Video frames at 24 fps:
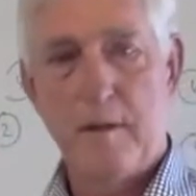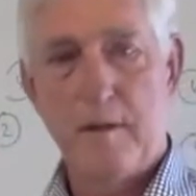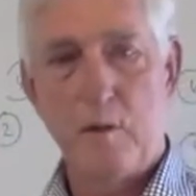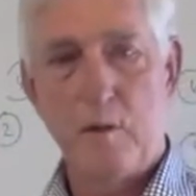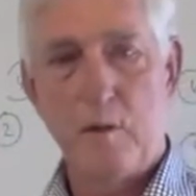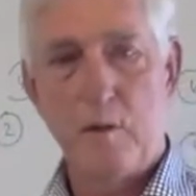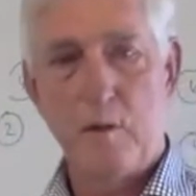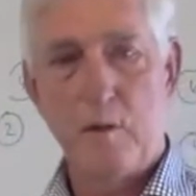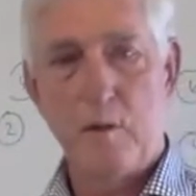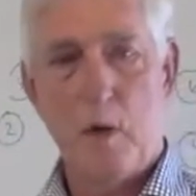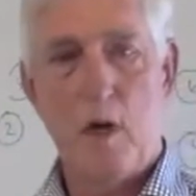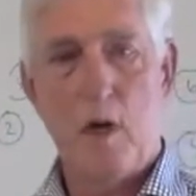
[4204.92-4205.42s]

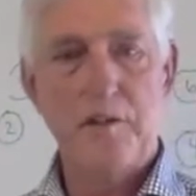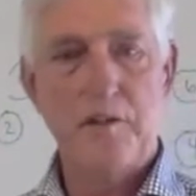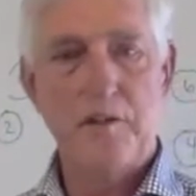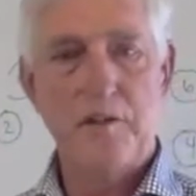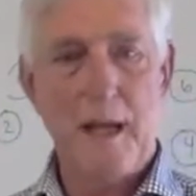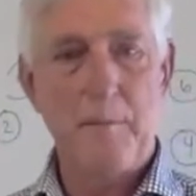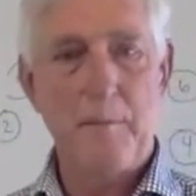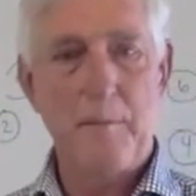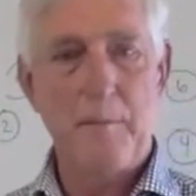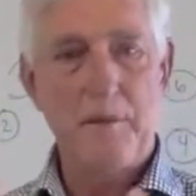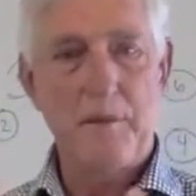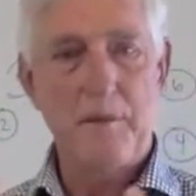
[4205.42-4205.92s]
who all
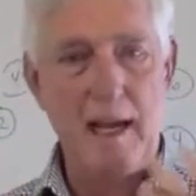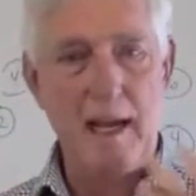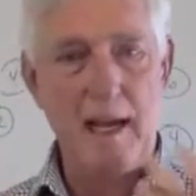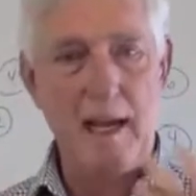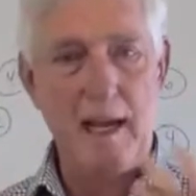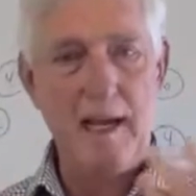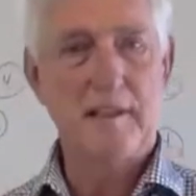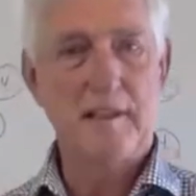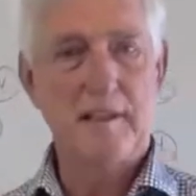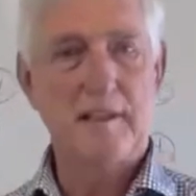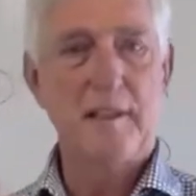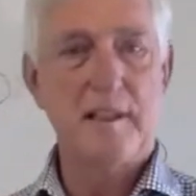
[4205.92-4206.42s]

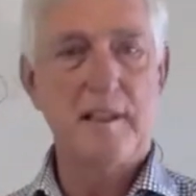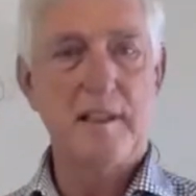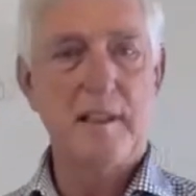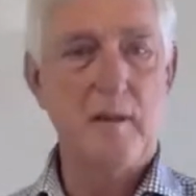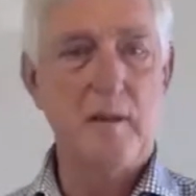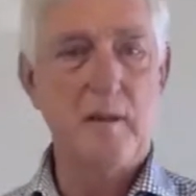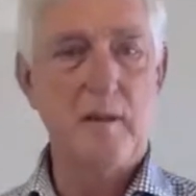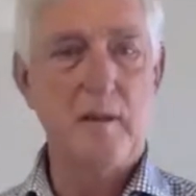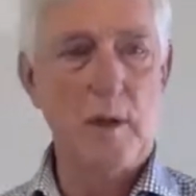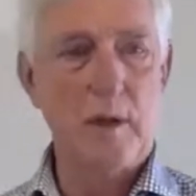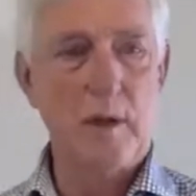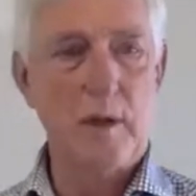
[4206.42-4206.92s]

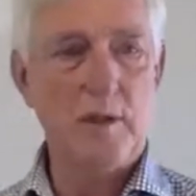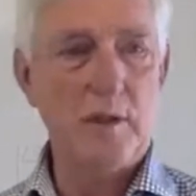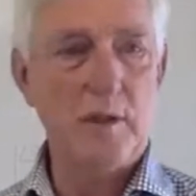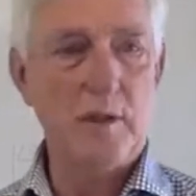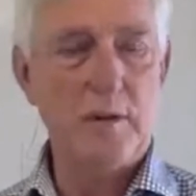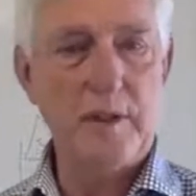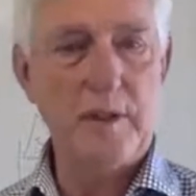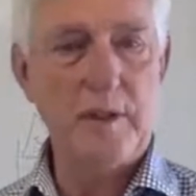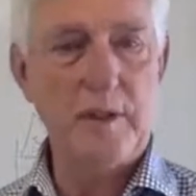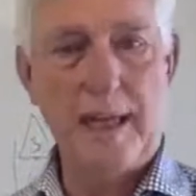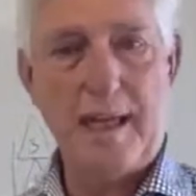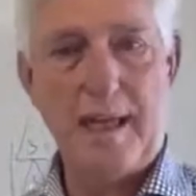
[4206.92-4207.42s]
simultaneously want
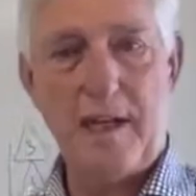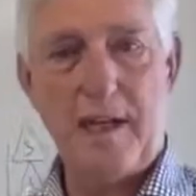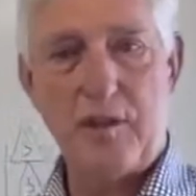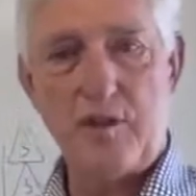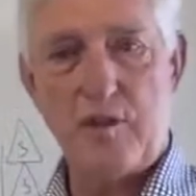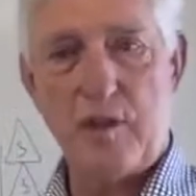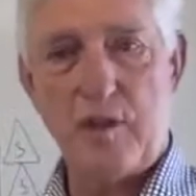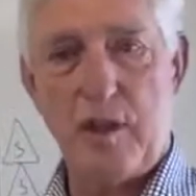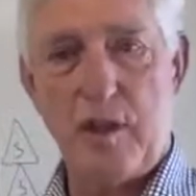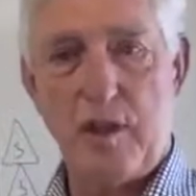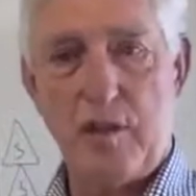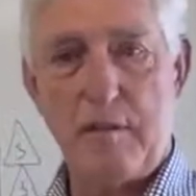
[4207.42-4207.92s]
to
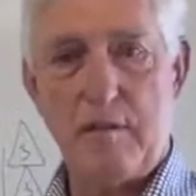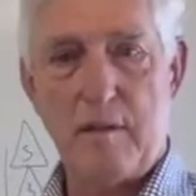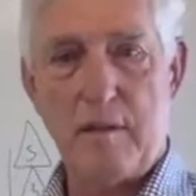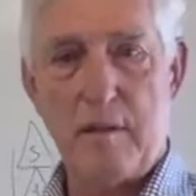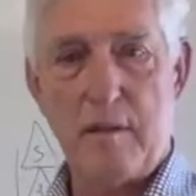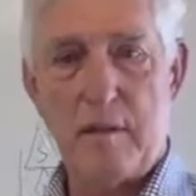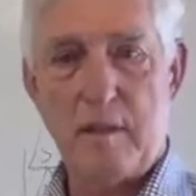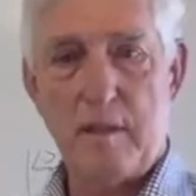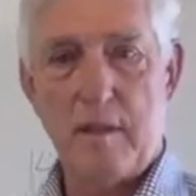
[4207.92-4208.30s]
engage in